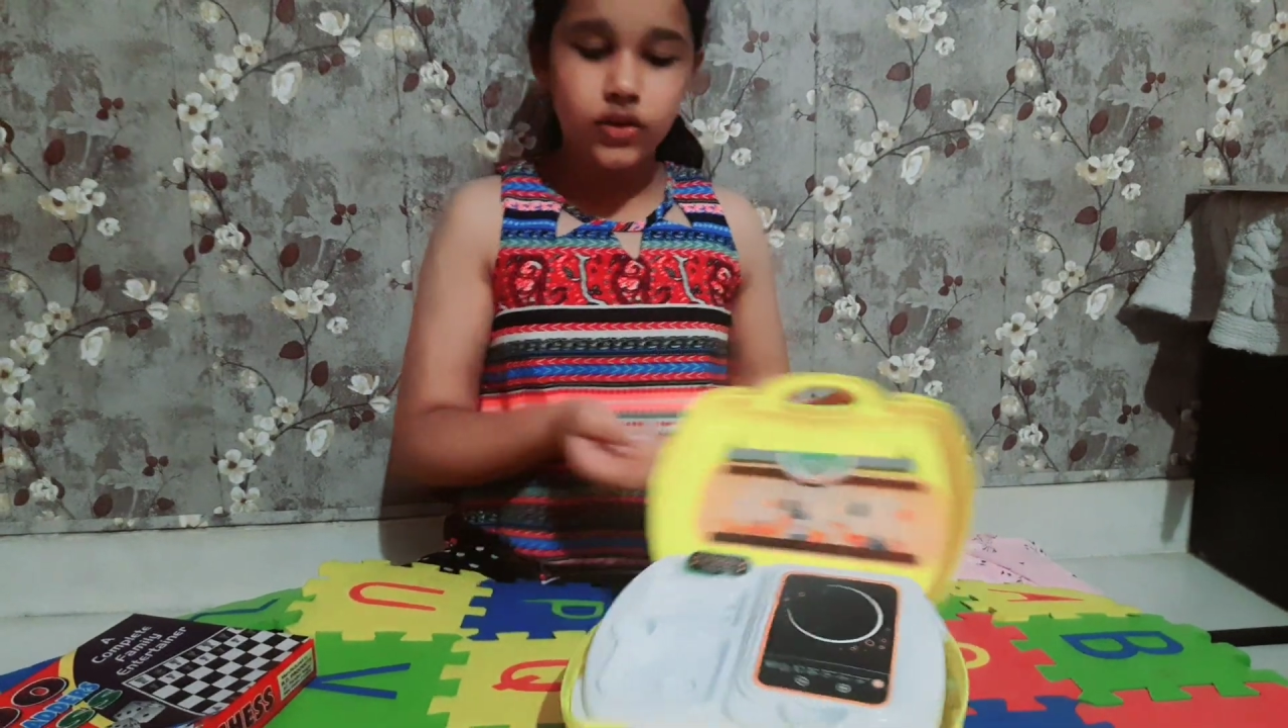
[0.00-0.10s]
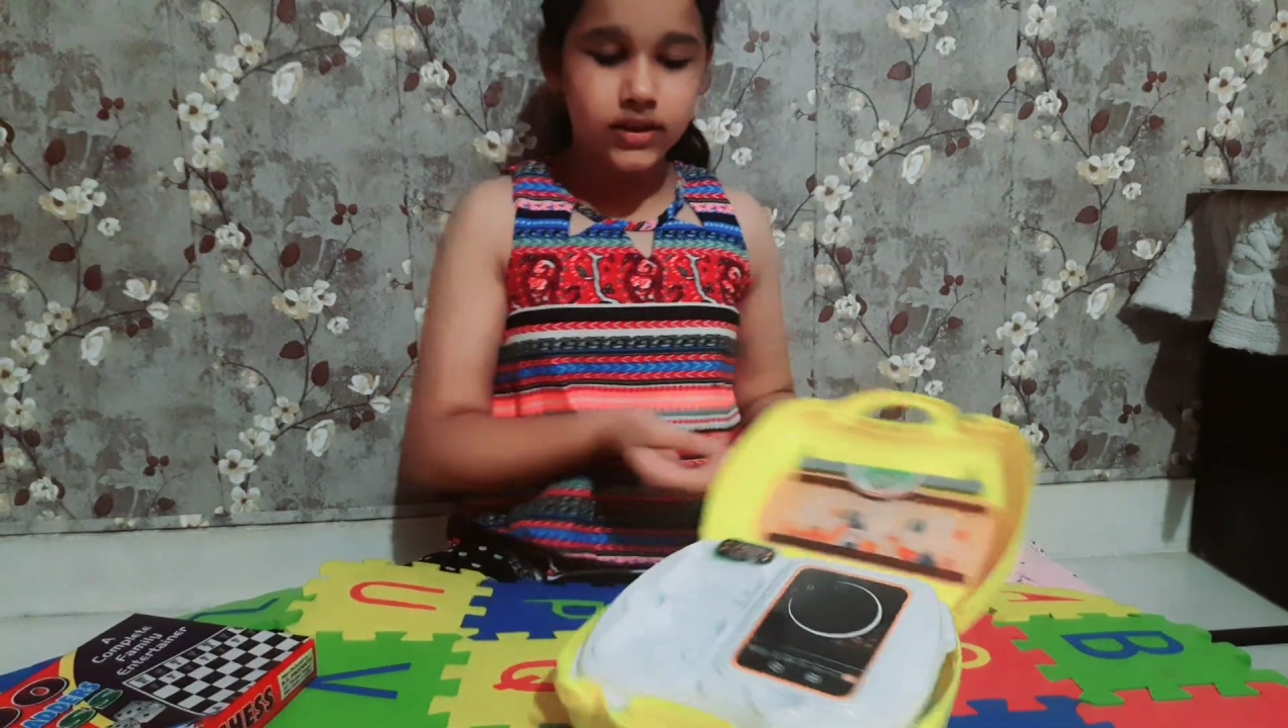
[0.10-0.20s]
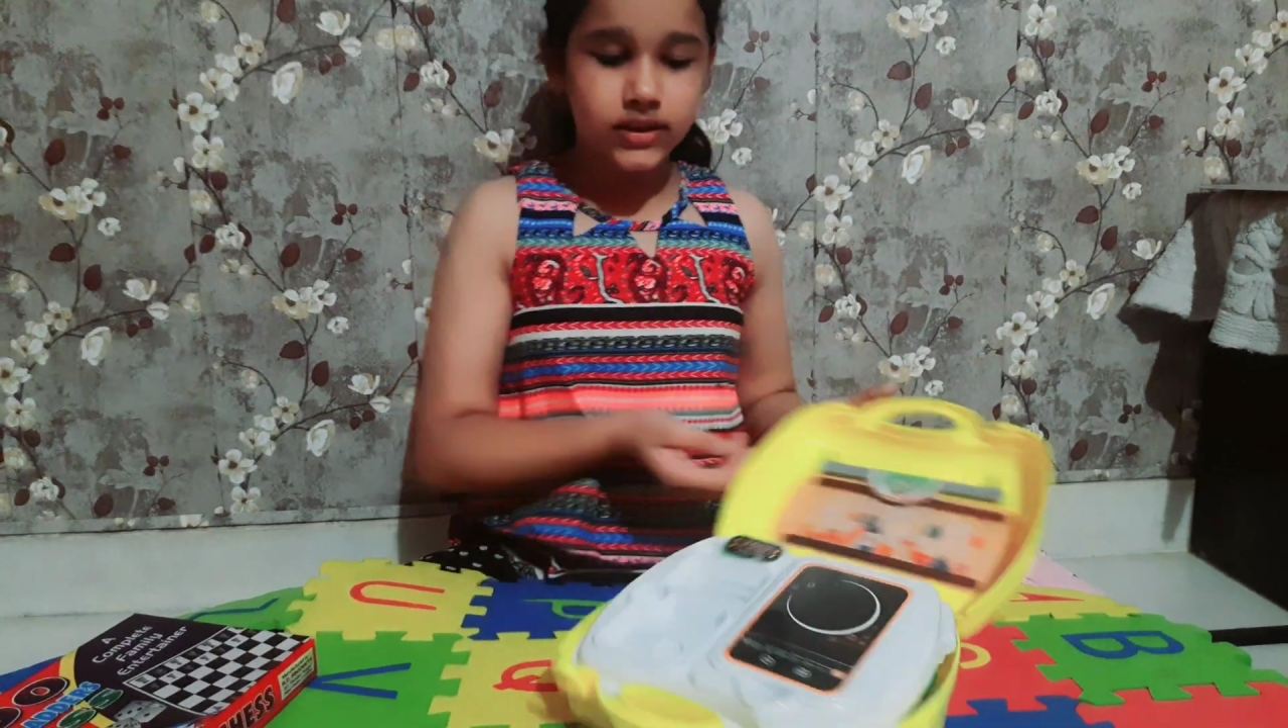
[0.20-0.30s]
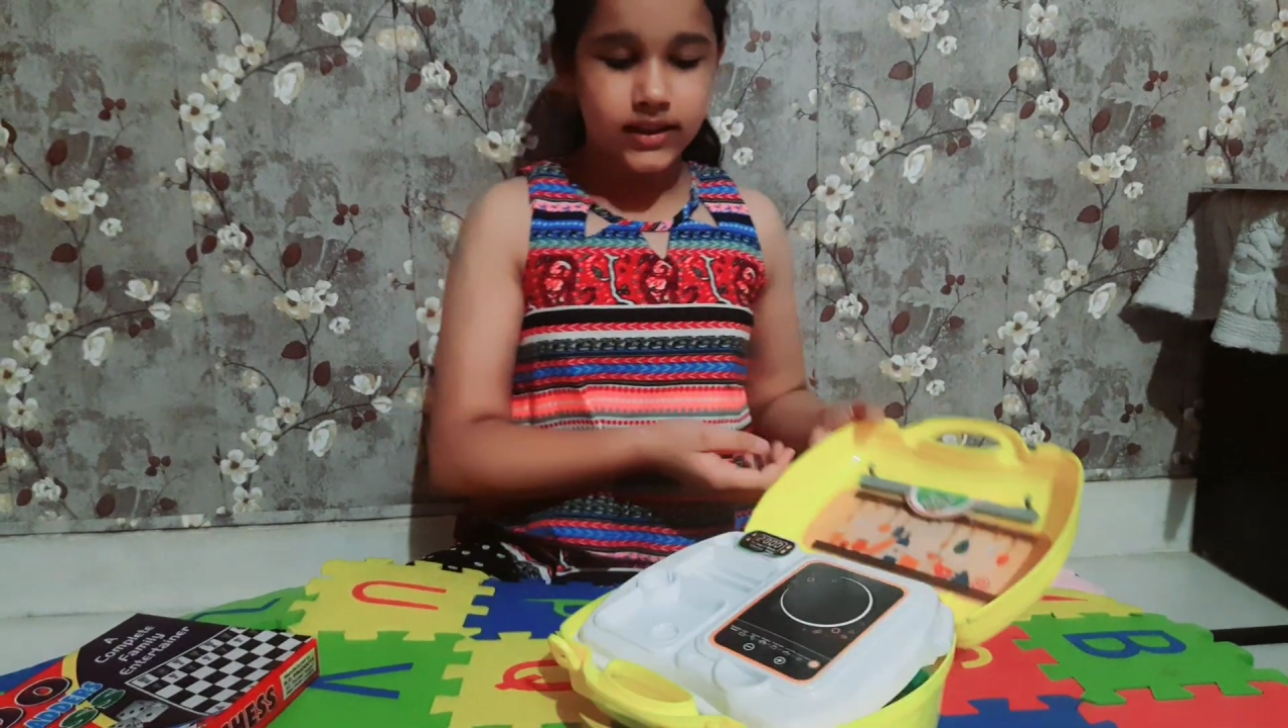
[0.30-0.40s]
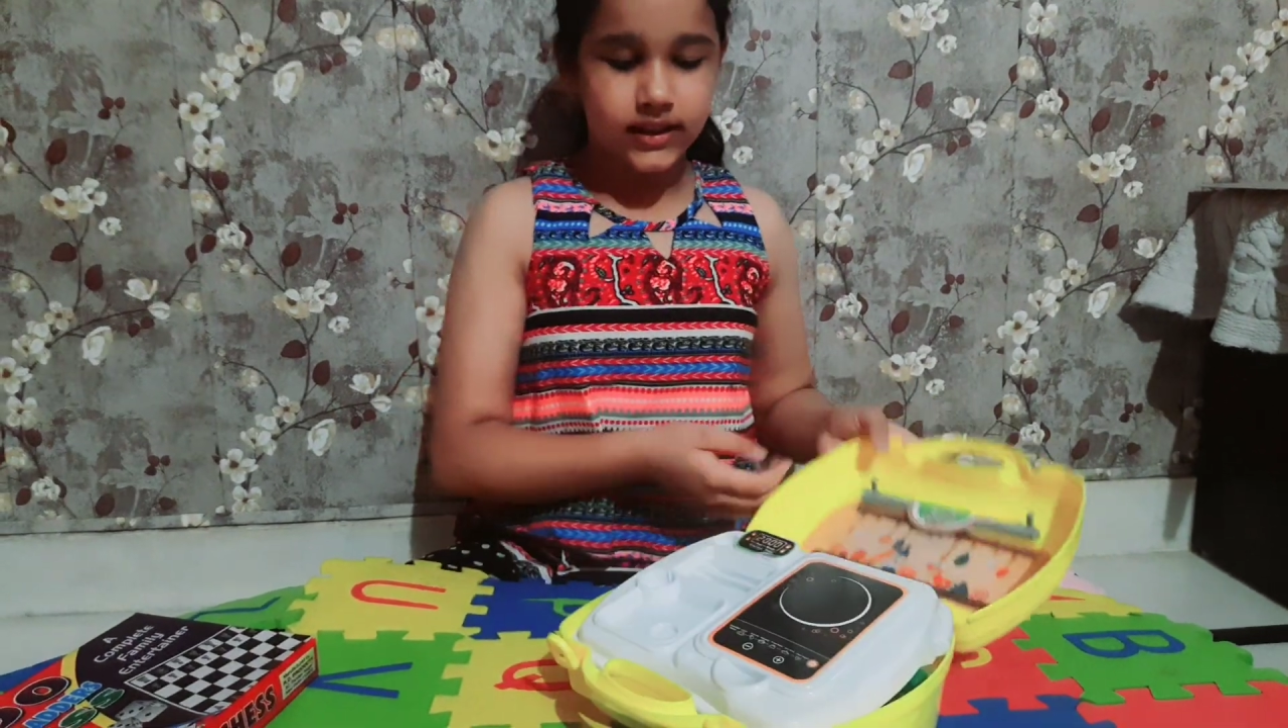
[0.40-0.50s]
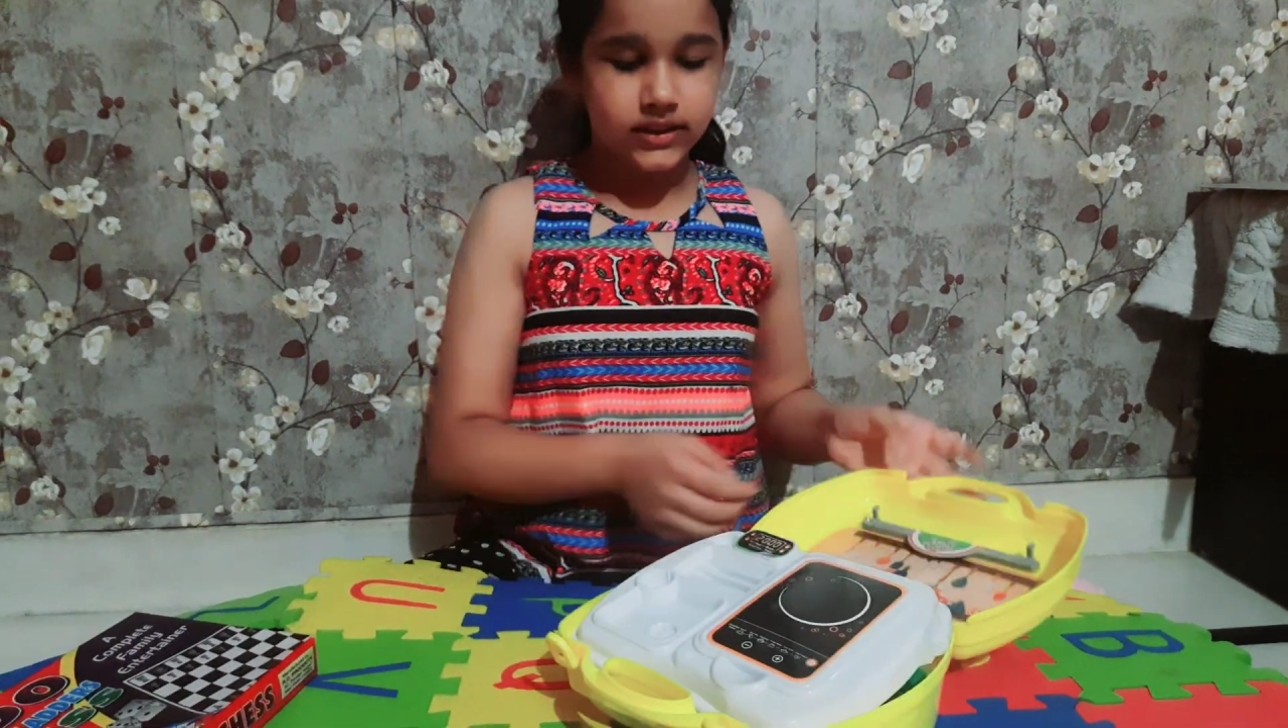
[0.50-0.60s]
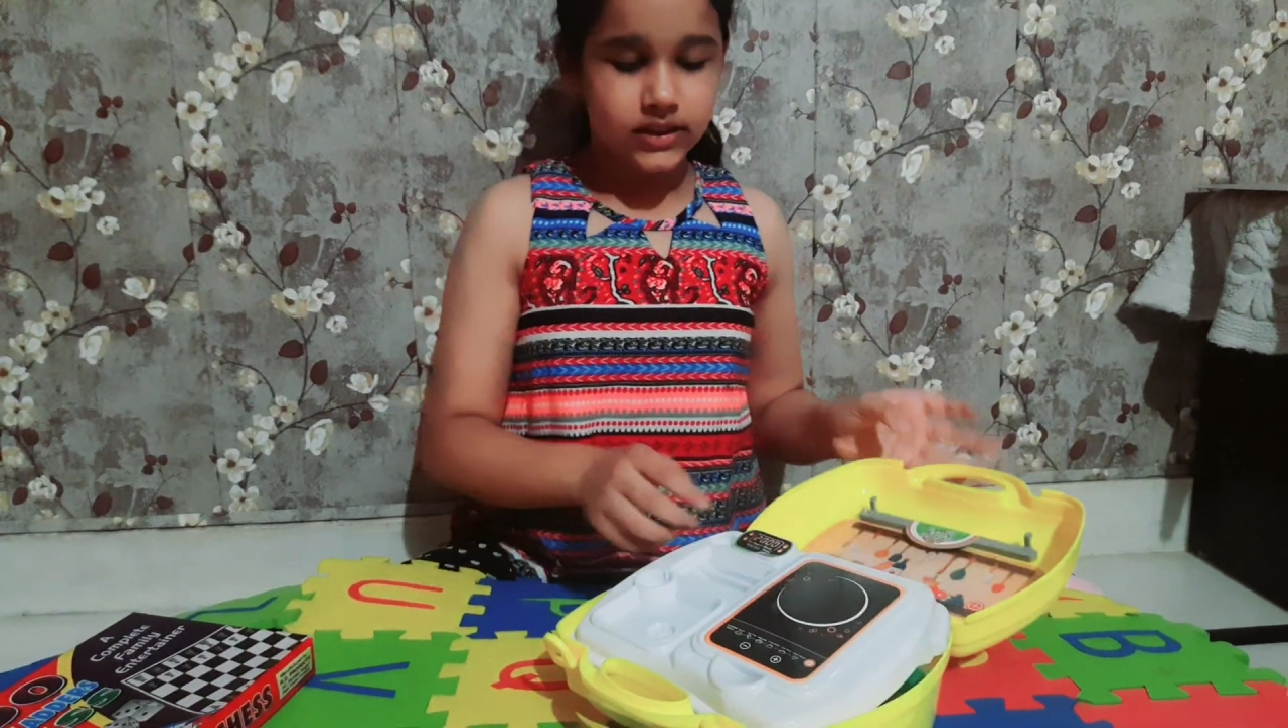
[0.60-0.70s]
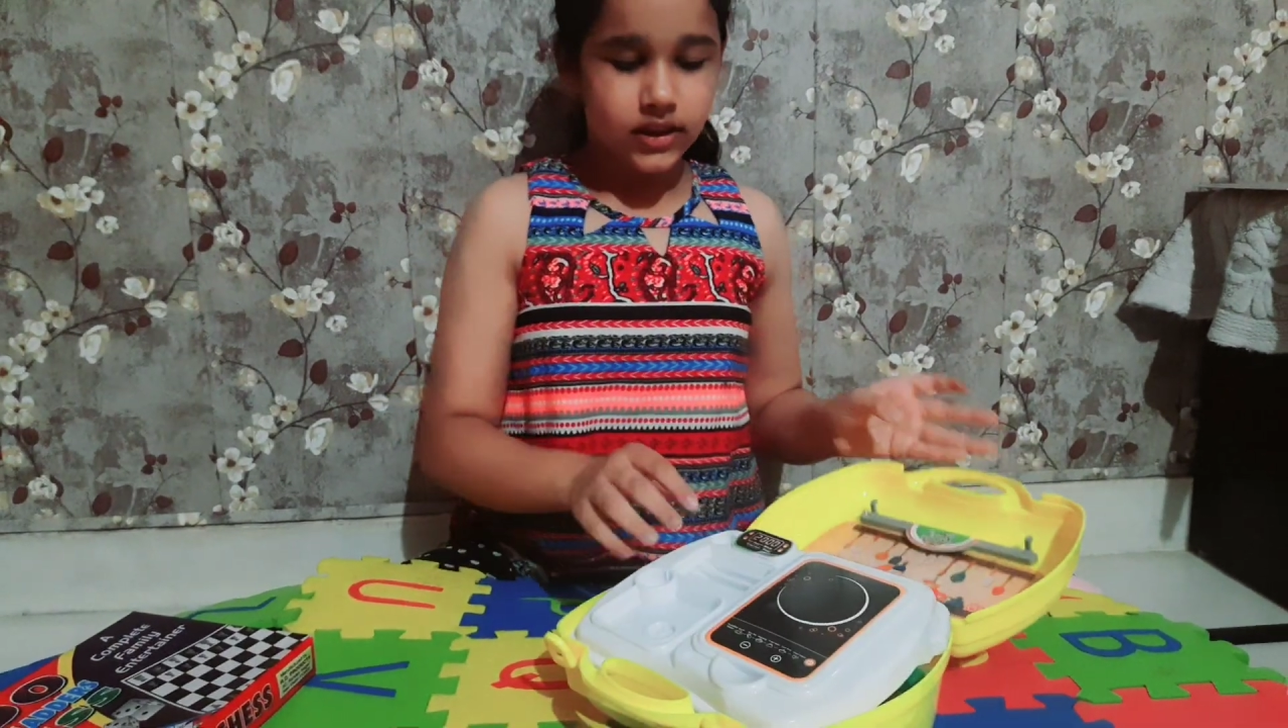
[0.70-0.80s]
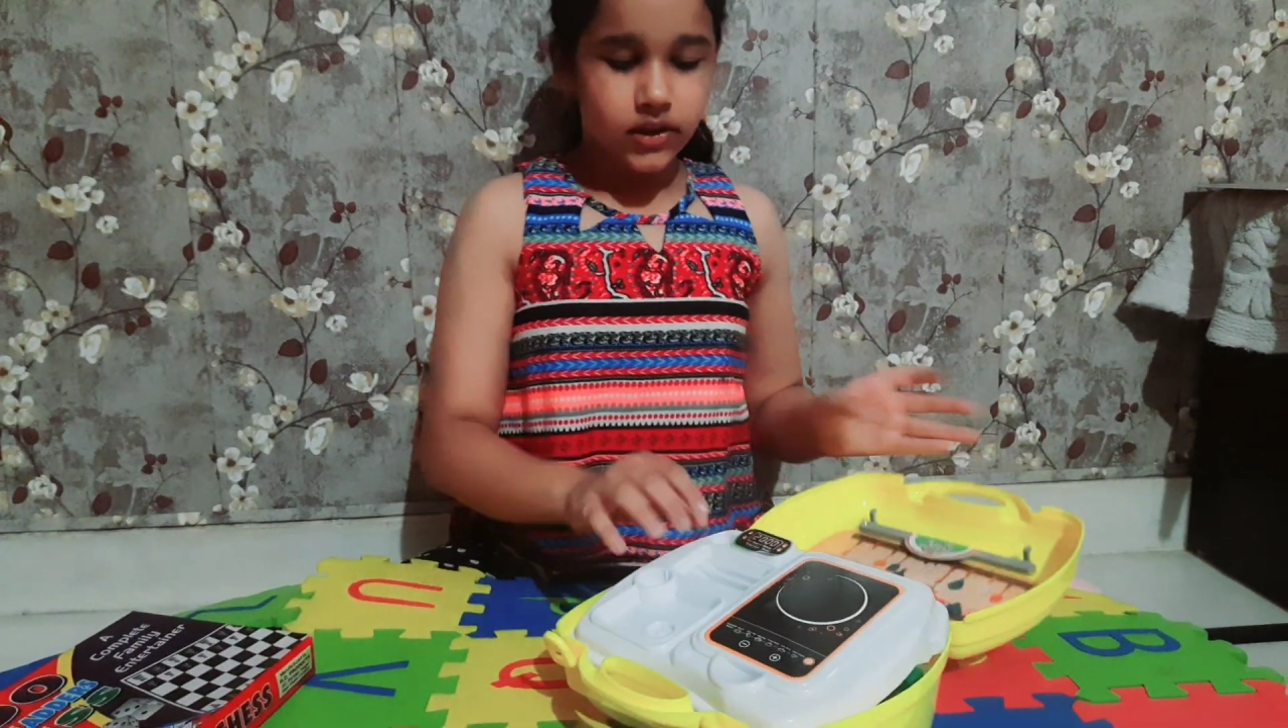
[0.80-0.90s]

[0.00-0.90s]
in this.